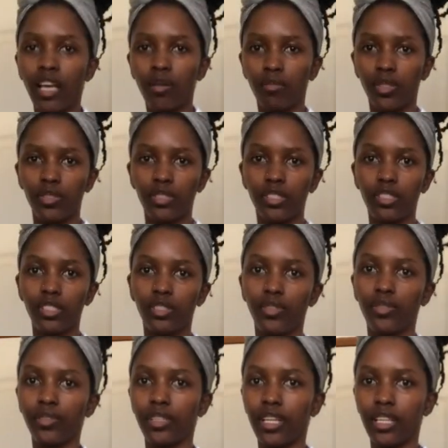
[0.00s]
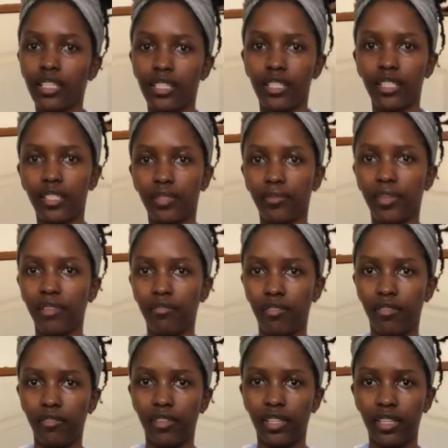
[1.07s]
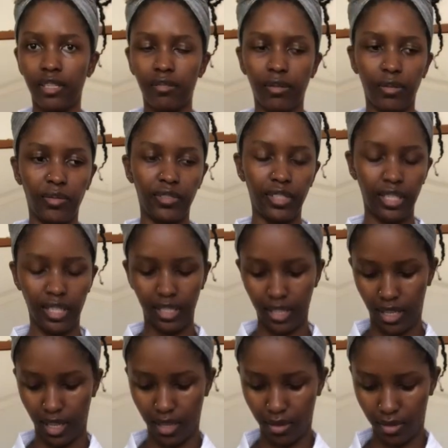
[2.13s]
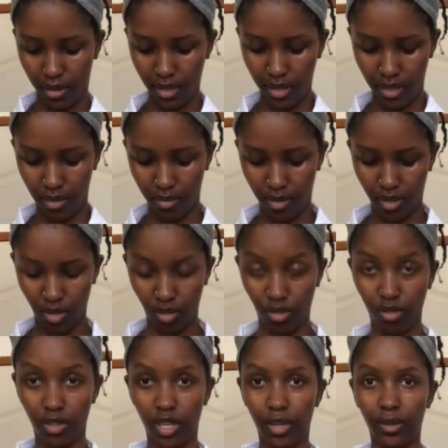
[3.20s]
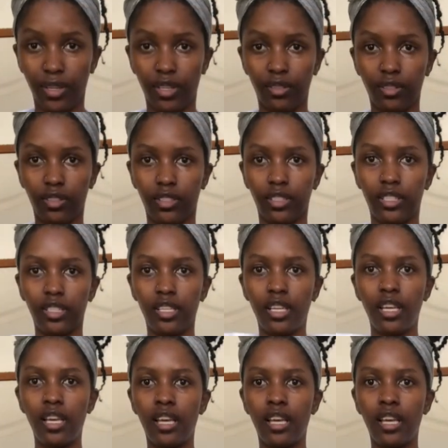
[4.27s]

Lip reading: Between these two colors, this is my favorite. Everyone likes the other one. I'm gonna show you how I look on it.